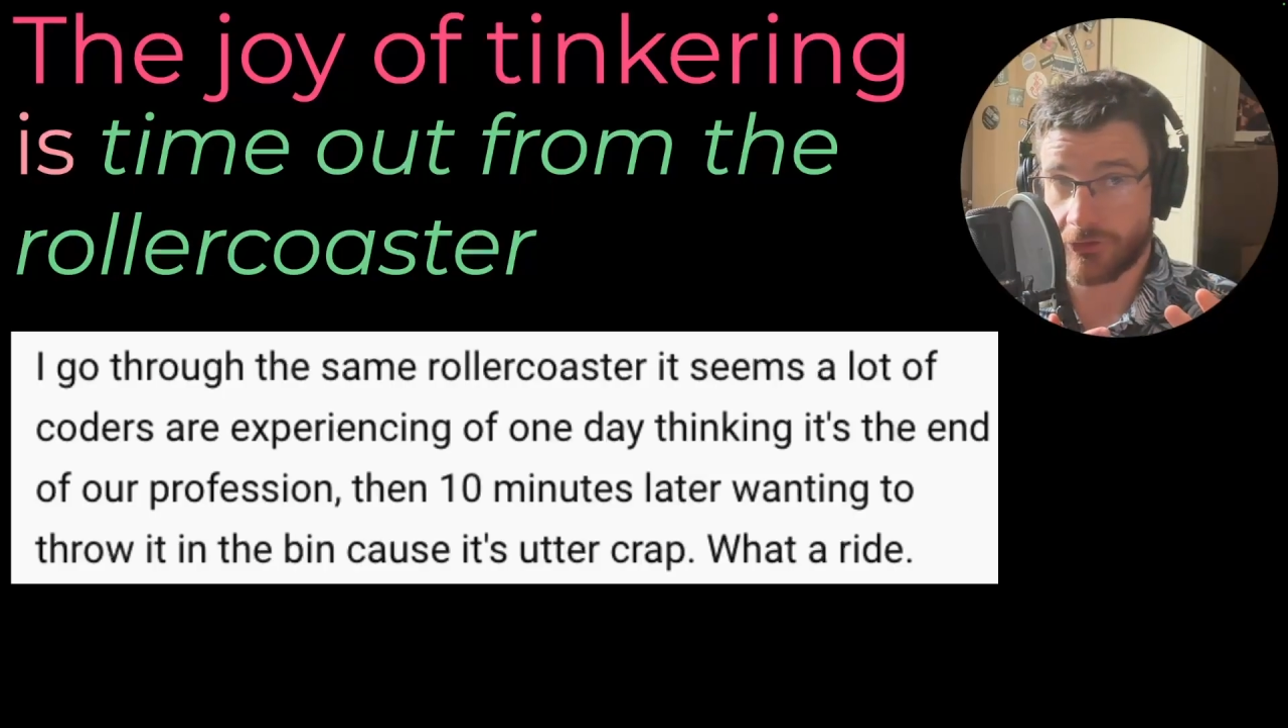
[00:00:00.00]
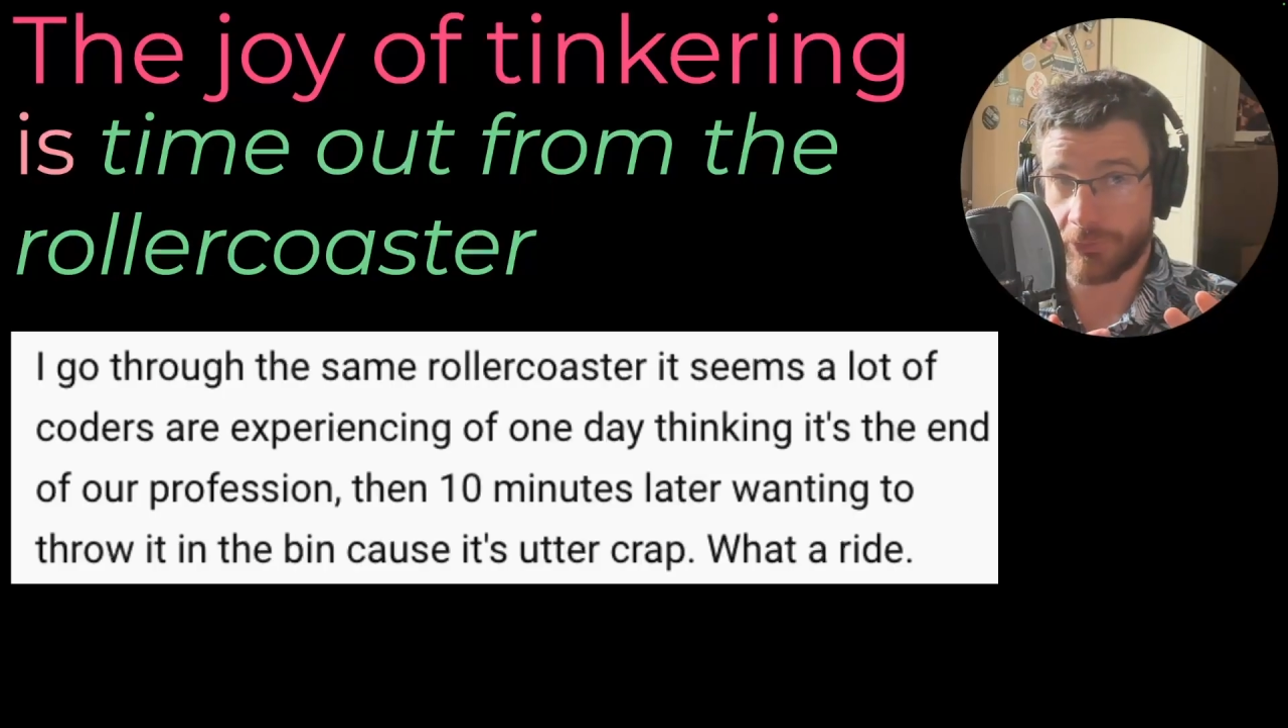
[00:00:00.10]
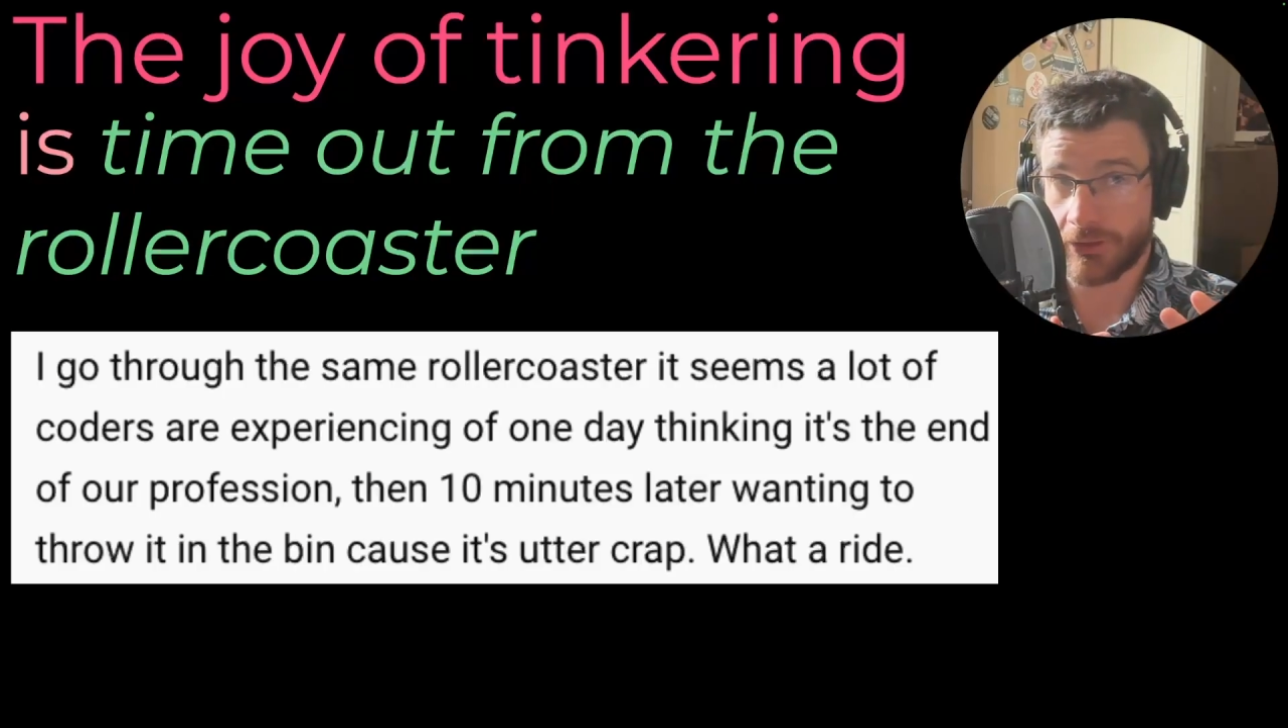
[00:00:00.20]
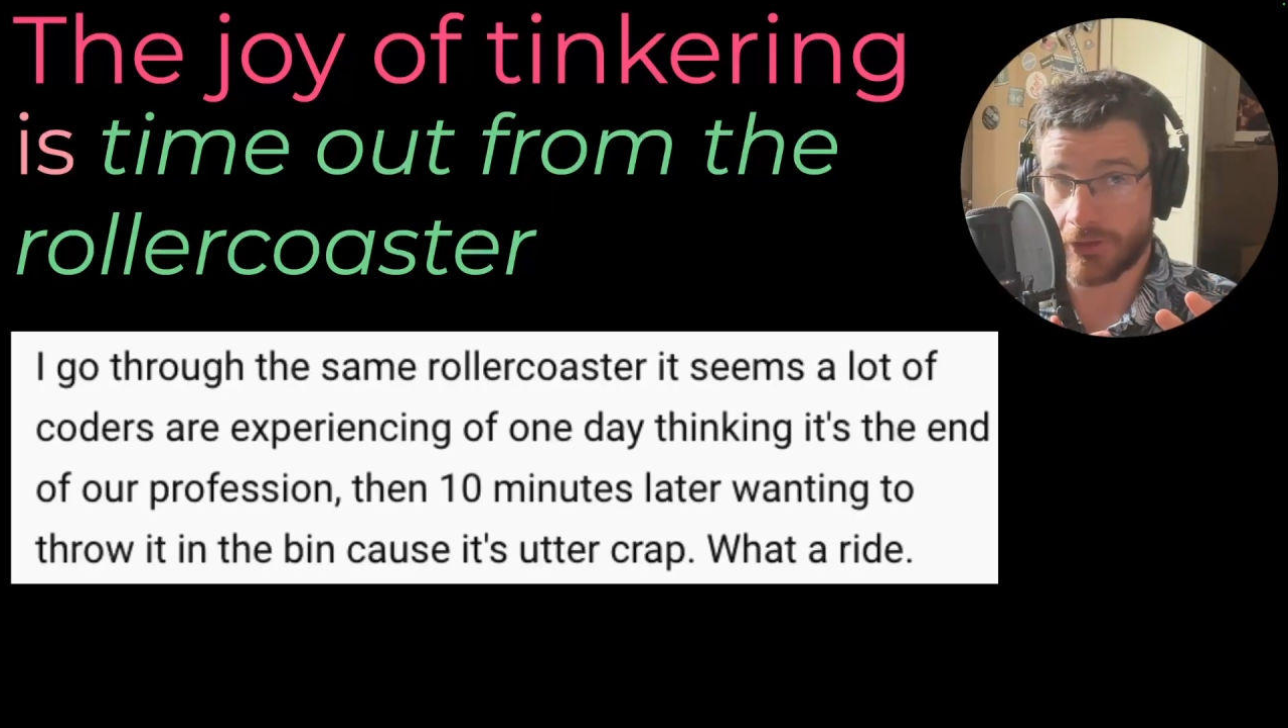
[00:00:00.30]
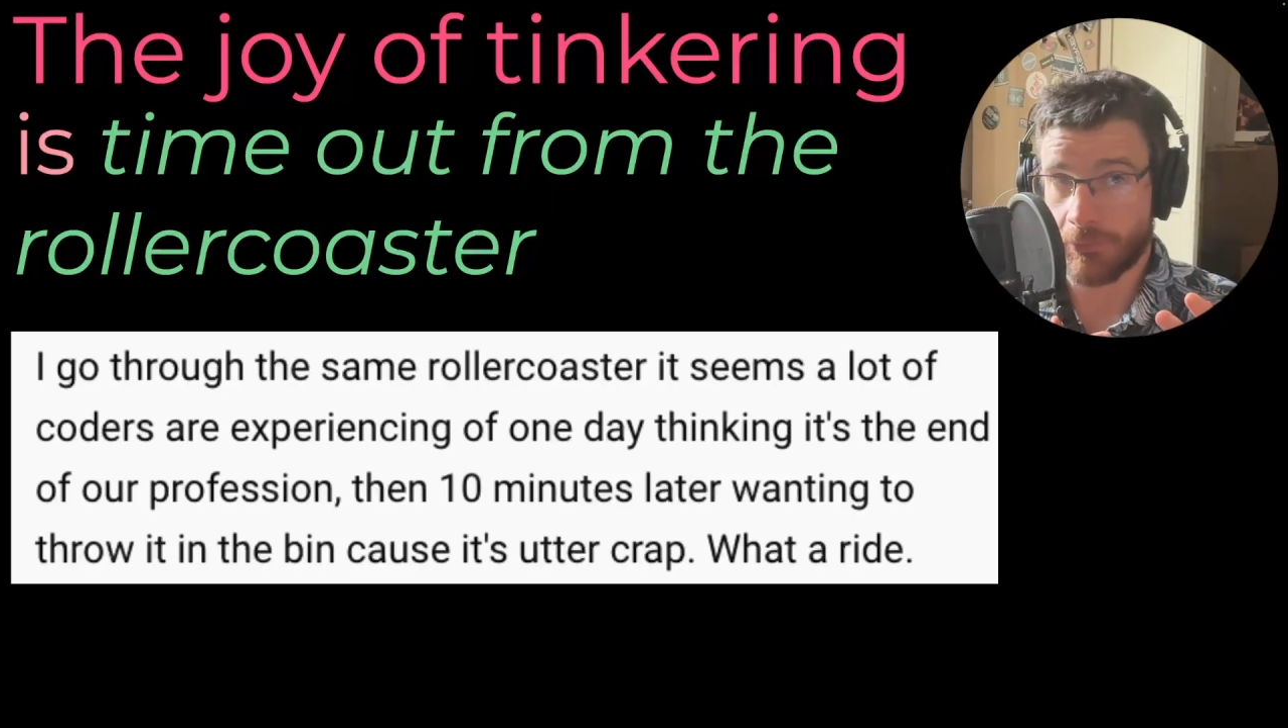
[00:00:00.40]
to
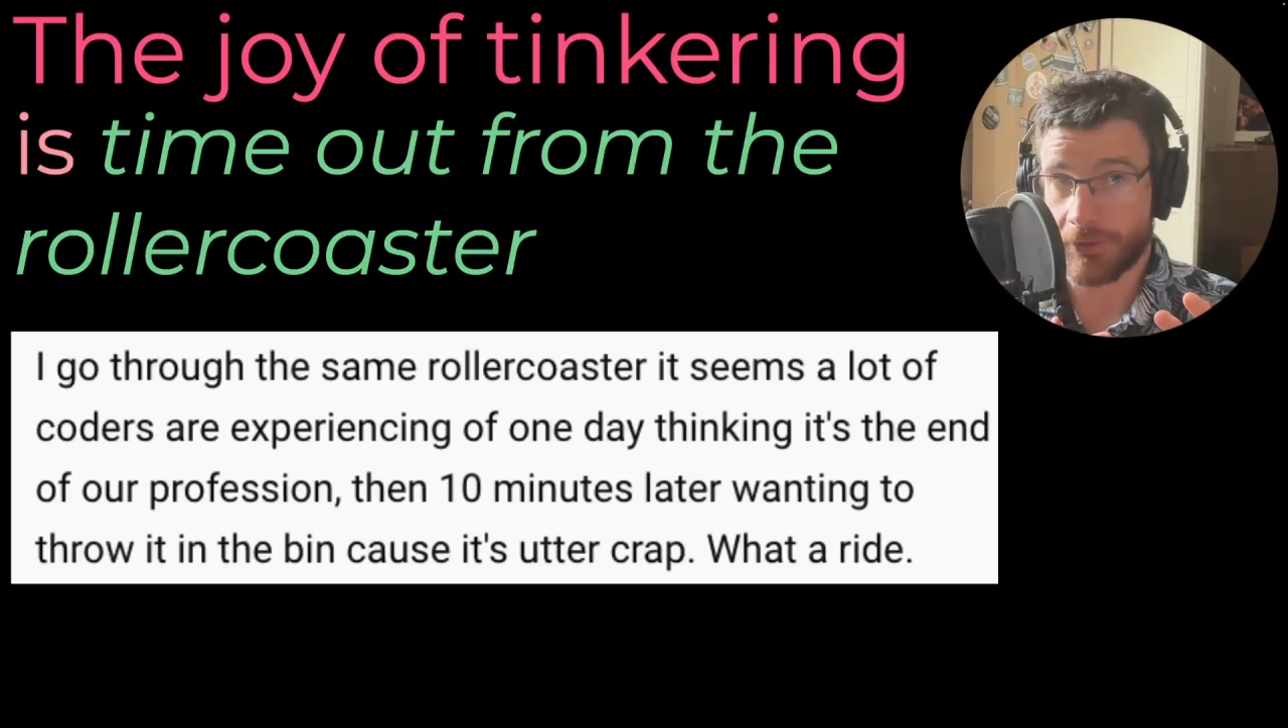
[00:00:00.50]
build up